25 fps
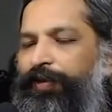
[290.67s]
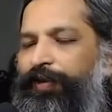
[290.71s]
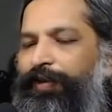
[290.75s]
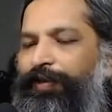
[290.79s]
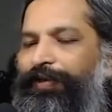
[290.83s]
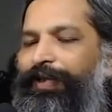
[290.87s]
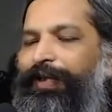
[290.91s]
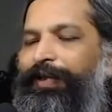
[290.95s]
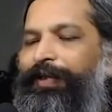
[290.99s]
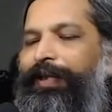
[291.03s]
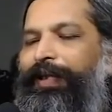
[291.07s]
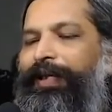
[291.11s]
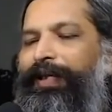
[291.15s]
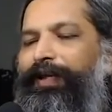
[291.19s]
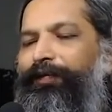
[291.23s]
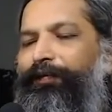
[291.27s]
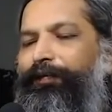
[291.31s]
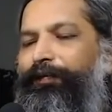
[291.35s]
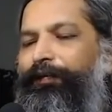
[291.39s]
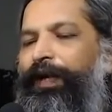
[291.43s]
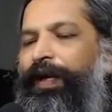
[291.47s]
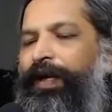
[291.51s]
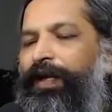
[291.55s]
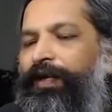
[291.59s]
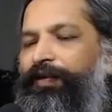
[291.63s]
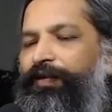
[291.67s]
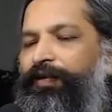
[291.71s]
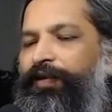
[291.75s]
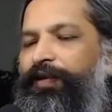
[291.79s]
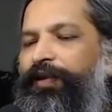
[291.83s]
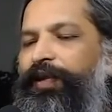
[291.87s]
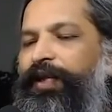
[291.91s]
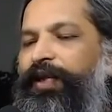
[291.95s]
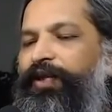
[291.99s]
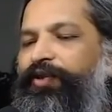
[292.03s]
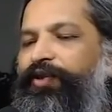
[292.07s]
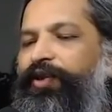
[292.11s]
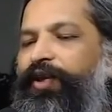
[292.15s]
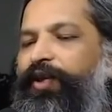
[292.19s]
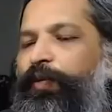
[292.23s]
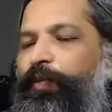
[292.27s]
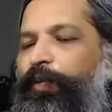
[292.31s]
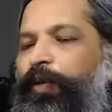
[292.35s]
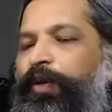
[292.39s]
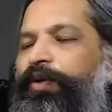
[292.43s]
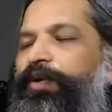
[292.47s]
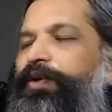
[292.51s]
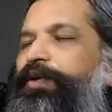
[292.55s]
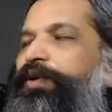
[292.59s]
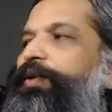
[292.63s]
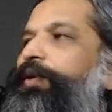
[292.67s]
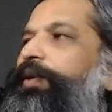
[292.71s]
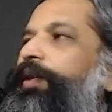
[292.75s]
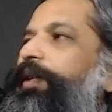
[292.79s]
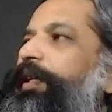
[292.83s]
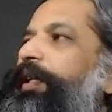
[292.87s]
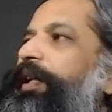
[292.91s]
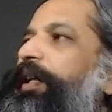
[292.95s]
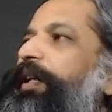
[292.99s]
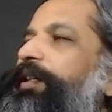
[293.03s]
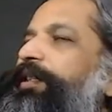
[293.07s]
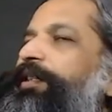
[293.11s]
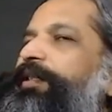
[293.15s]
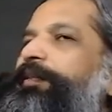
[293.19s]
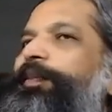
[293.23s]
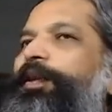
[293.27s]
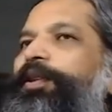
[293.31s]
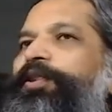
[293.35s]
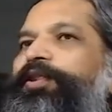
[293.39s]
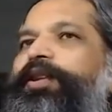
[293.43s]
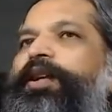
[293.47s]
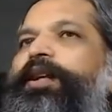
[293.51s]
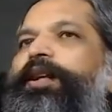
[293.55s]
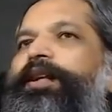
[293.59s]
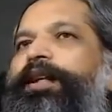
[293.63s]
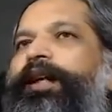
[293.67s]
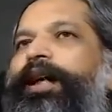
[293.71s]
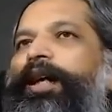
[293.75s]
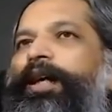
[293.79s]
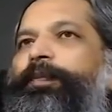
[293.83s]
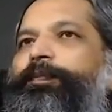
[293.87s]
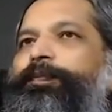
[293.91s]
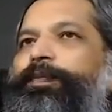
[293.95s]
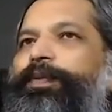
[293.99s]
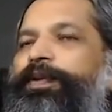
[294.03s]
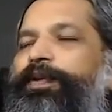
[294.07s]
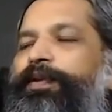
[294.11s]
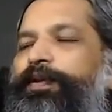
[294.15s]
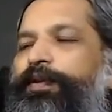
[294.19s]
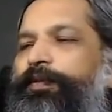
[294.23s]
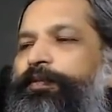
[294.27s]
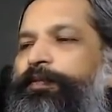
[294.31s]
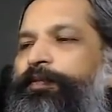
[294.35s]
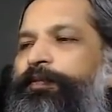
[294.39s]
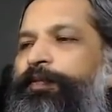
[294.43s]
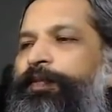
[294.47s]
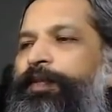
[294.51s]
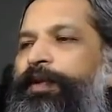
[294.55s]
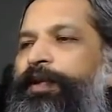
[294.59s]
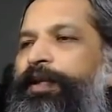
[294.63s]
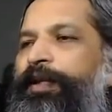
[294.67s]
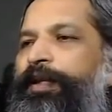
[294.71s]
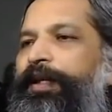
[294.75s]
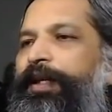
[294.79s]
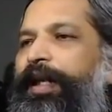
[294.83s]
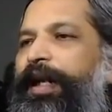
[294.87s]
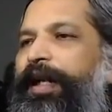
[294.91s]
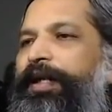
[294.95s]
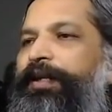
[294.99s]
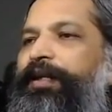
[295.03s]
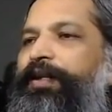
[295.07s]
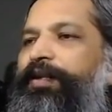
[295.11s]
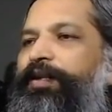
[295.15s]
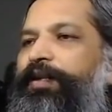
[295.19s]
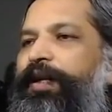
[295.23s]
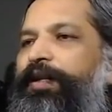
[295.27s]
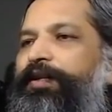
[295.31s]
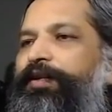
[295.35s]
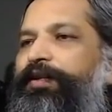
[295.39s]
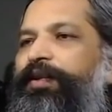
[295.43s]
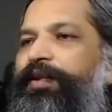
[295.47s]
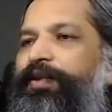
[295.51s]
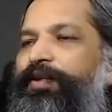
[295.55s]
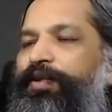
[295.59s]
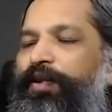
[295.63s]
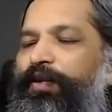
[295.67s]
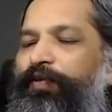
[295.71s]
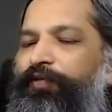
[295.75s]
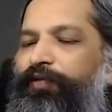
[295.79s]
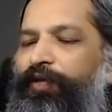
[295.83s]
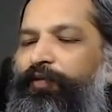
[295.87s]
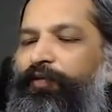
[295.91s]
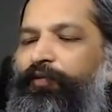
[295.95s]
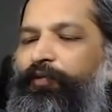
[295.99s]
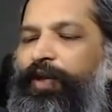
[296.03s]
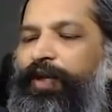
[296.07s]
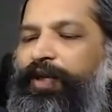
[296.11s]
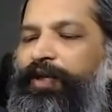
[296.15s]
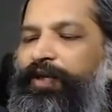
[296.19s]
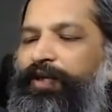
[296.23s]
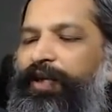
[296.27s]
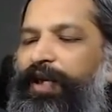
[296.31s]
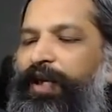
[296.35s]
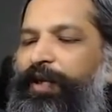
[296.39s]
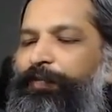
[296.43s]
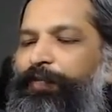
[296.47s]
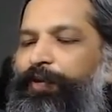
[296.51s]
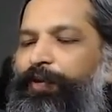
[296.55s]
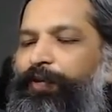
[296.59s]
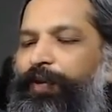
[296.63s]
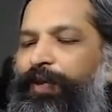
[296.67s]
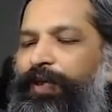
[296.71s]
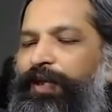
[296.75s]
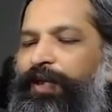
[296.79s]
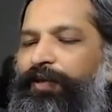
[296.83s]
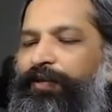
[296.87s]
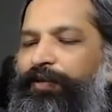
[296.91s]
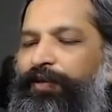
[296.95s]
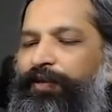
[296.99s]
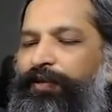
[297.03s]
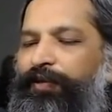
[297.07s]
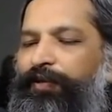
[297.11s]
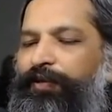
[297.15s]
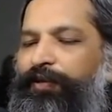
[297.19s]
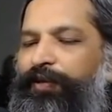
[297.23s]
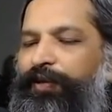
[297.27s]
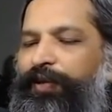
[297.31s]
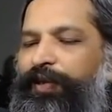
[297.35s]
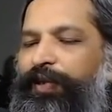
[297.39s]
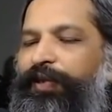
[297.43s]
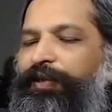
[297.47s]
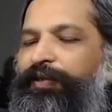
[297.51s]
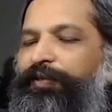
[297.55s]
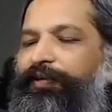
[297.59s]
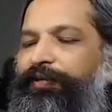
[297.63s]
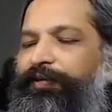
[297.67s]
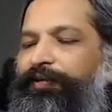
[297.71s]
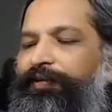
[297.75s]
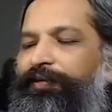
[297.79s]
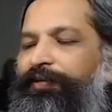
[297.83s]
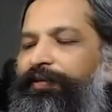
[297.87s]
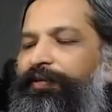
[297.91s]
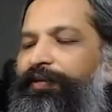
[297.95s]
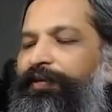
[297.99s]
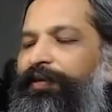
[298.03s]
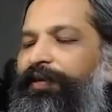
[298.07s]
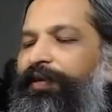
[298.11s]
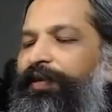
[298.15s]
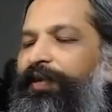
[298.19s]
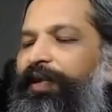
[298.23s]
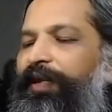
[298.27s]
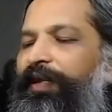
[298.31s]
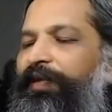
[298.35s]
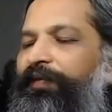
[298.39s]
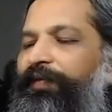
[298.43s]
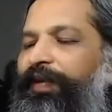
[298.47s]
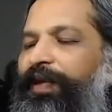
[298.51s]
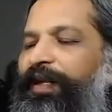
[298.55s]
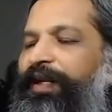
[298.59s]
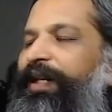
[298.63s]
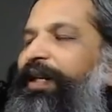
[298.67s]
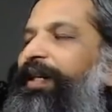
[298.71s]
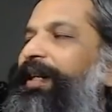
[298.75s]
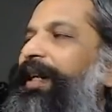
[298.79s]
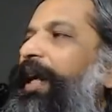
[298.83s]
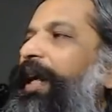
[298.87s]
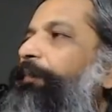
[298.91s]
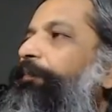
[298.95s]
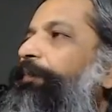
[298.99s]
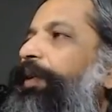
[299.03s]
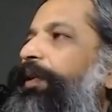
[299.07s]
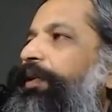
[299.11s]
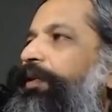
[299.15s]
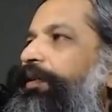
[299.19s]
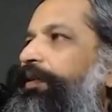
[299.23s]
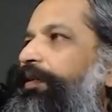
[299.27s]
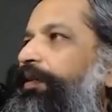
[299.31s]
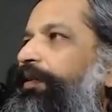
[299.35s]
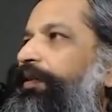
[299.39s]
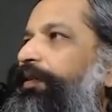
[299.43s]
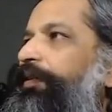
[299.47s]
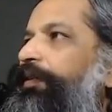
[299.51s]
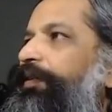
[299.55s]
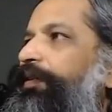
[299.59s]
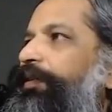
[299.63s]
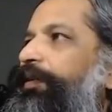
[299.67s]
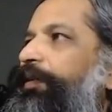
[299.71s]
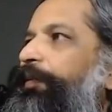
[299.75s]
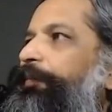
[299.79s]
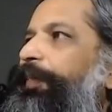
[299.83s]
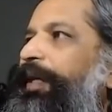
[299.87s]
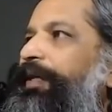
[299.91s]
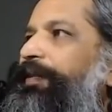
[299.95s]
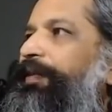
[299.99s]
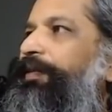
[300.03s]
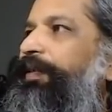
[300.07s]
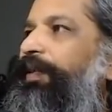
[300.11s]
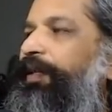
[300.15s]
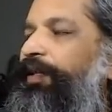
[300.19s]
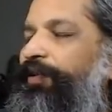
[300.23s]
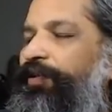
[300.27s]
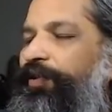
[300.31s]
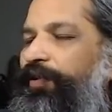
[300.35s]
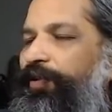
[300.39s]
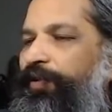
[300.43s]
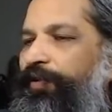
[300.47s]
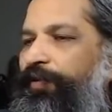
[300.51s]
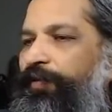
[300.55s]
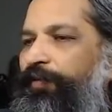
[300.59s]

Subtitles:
that in fact nature wants to create special types, and the transition from one type to another is a very rapid passage.